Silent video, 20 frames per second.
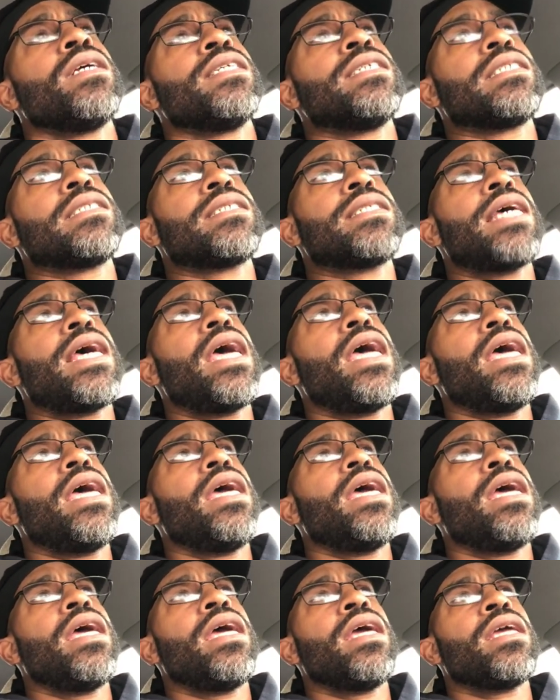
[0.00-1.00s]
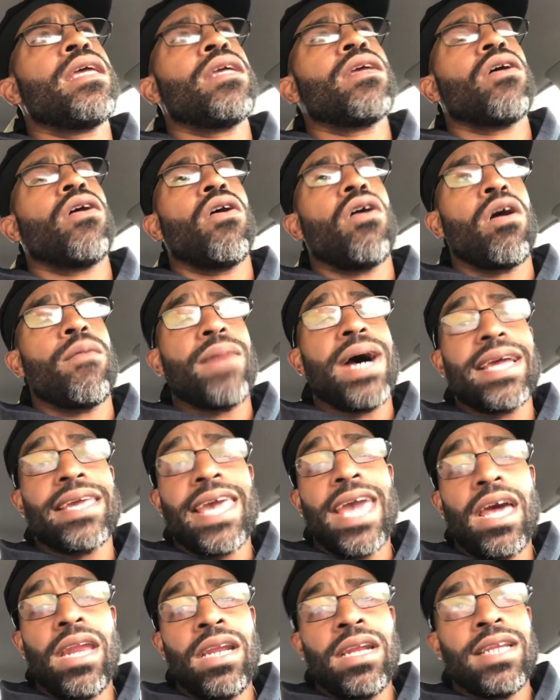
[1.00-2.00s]
saying on my
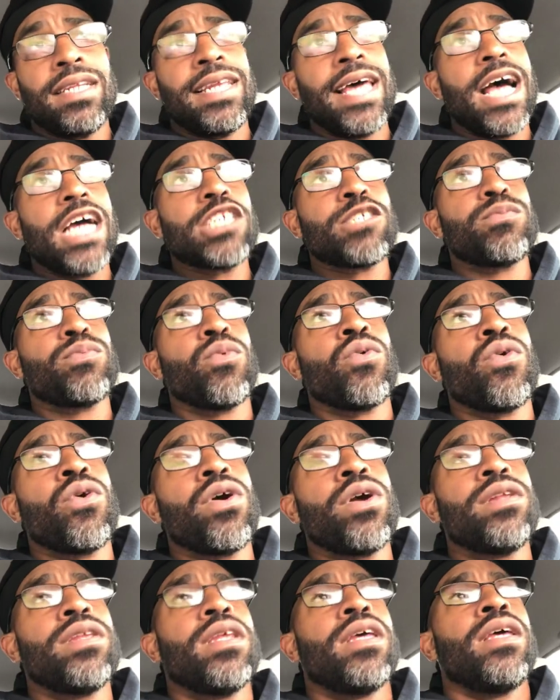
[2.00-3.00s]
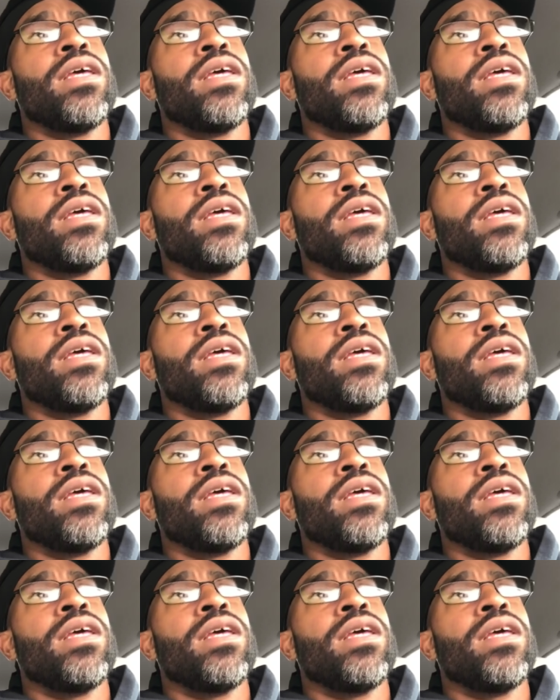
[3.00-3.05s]
candidate dashboard